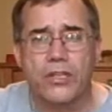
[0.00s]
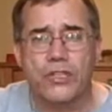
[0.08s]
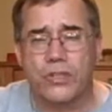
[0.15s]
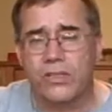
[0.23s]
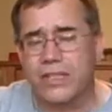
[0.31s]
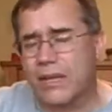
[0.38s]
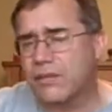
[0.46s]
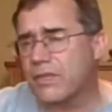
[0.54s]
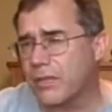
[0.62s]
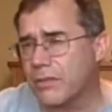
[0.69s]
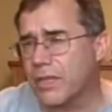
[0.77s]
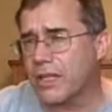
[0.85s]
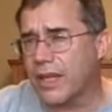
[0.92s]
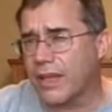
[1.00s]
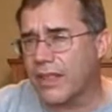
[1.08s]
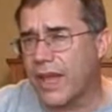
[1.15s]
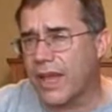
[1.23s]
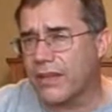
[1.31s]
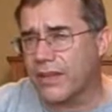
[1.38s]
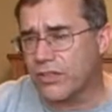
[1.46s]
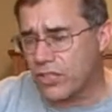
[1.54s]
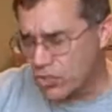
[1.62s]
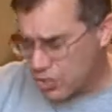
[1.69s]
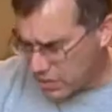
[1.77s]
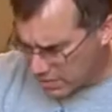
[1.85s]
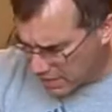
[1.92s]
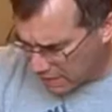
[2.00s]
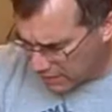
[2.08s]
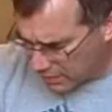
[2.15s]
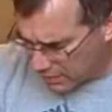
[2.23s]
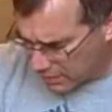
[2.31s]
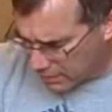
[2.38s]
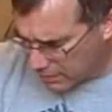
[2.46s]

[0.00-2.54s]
Should sound something like that. That's a G7.